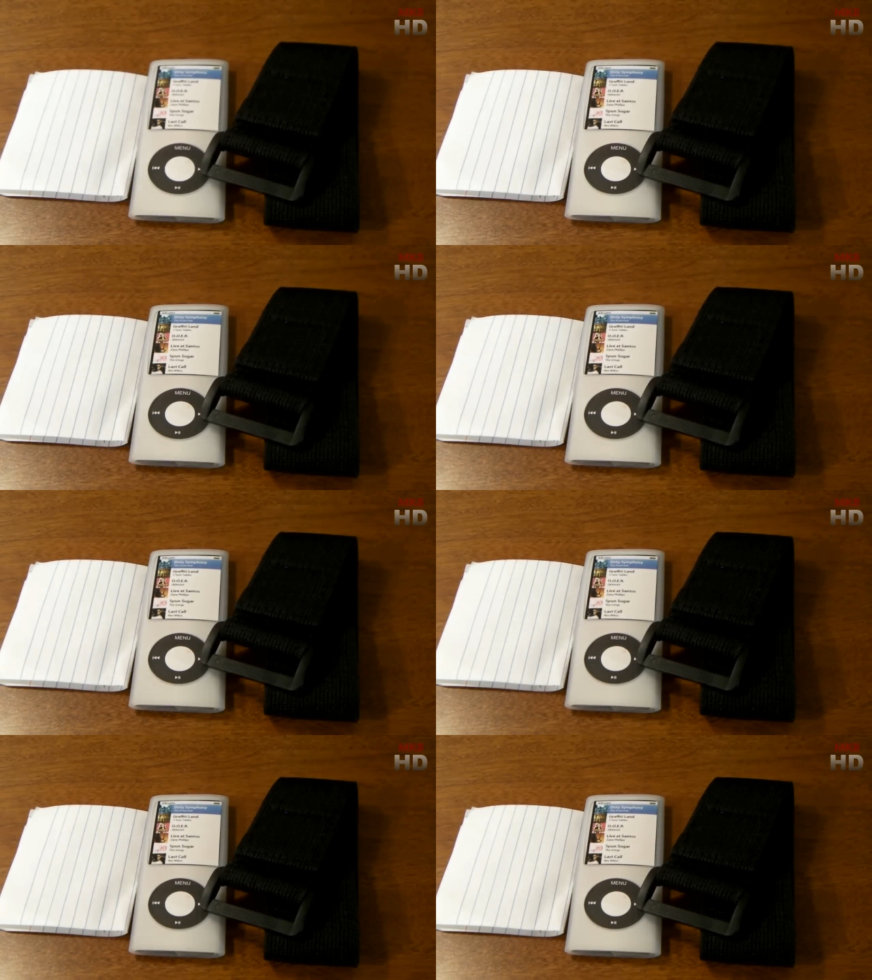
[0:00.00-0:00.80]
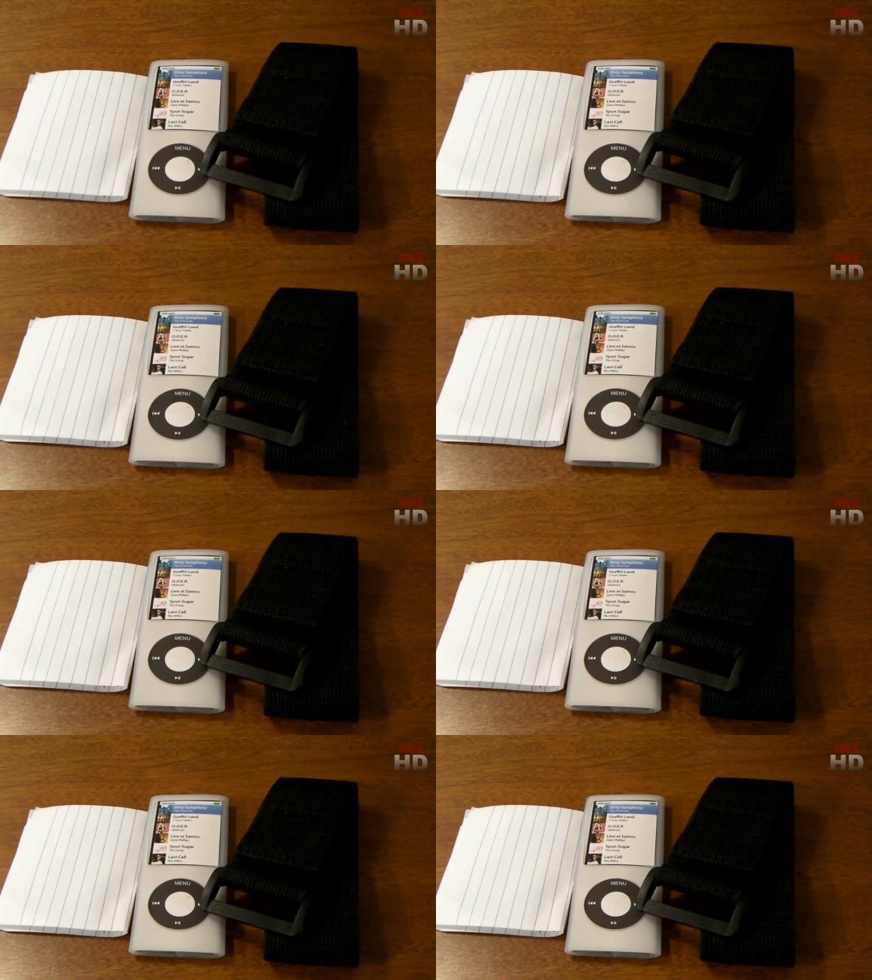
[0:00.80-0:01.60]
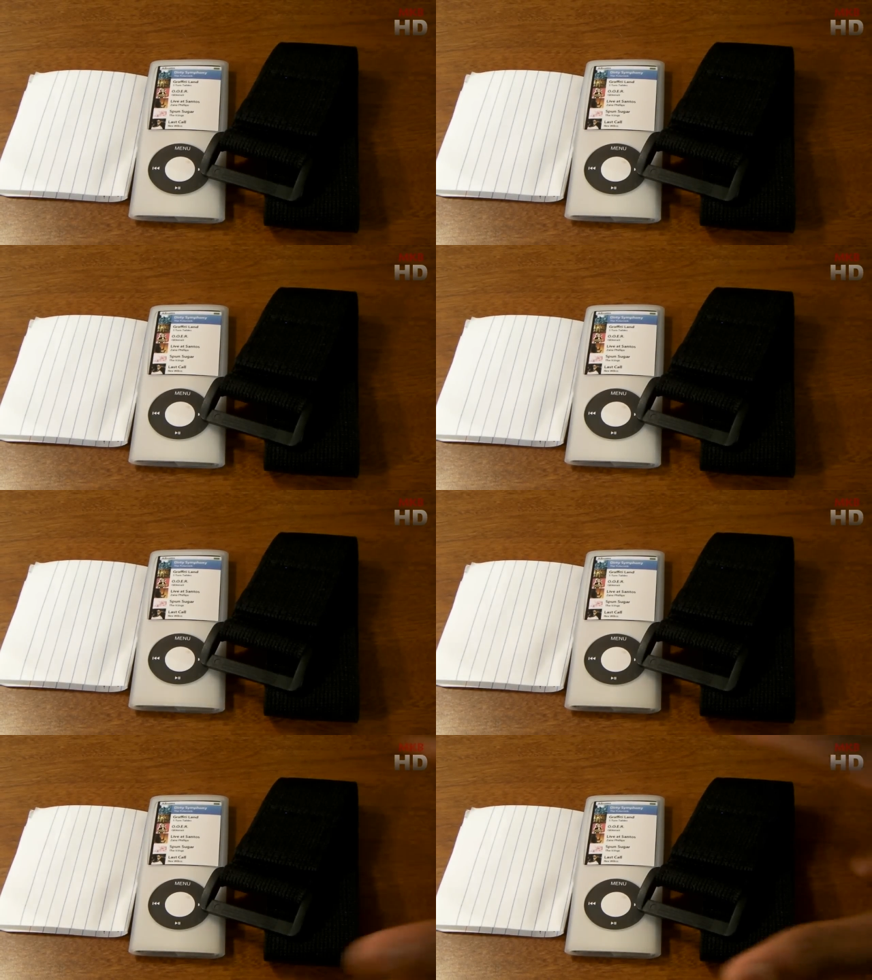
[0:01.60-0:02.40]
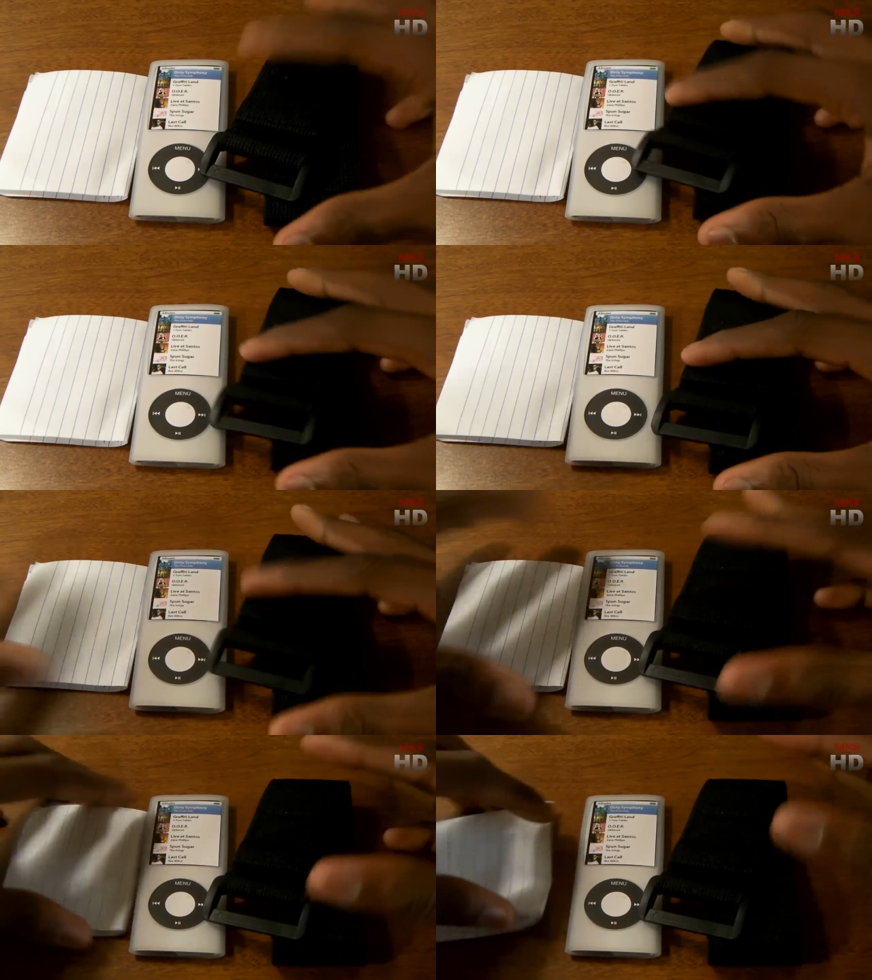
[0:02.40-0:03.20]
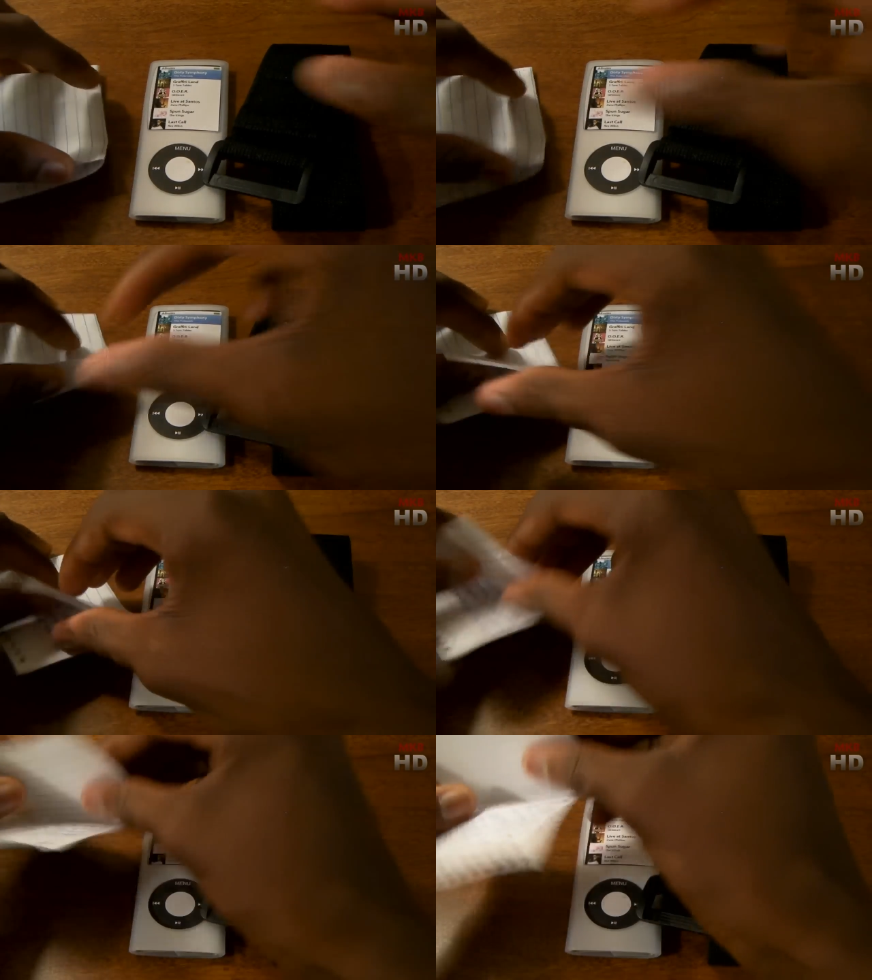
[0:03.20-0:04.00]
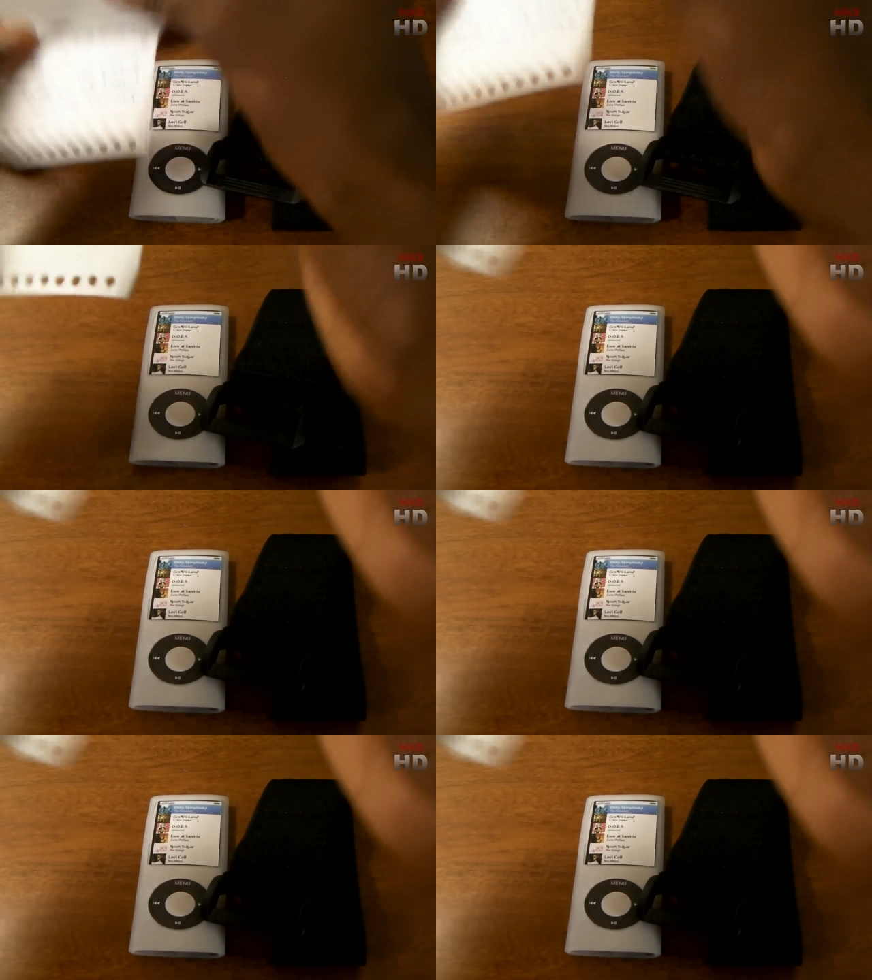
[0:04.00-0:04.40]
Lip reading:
Nobody's mouth can be seen.